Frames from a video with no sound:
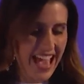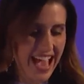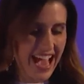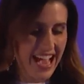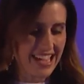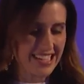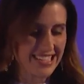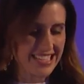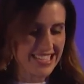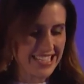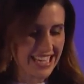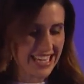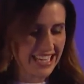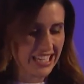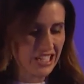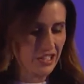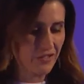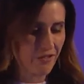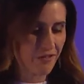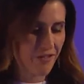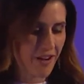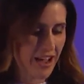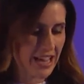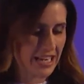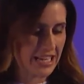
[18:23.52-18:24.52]
Our second
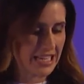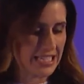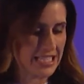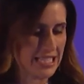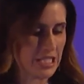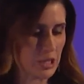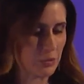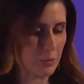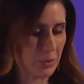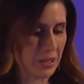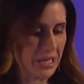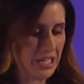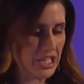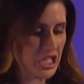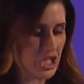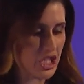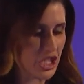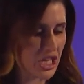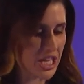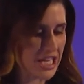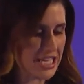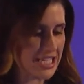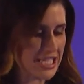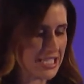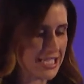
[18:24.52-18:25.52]
finalist to pitch
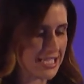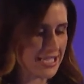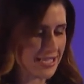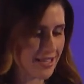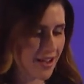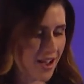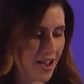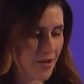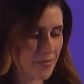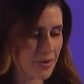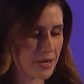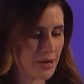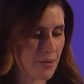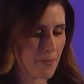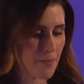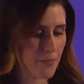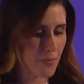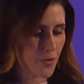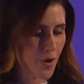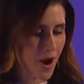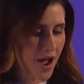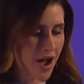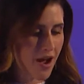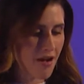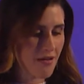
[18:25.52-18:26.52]
is Simon
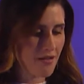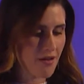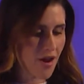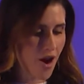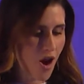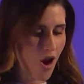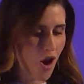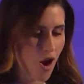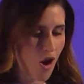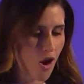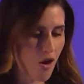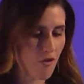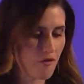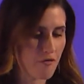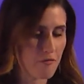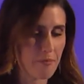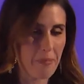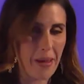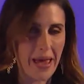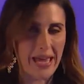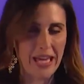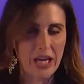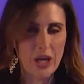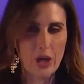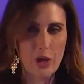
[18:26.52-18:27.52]
Brown of
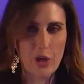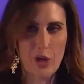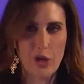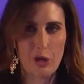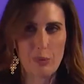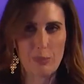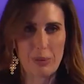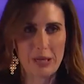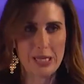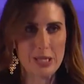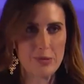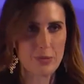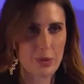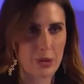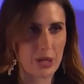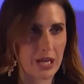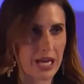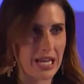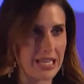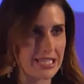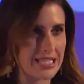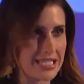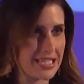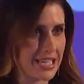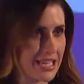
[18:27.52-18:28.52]
Banqer. Please put your
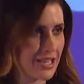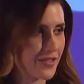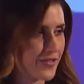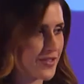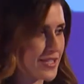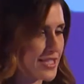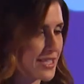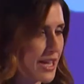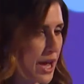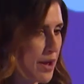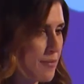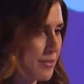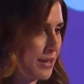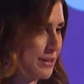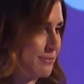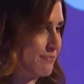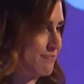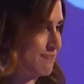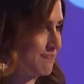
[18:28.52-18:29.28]
hands together for Simon.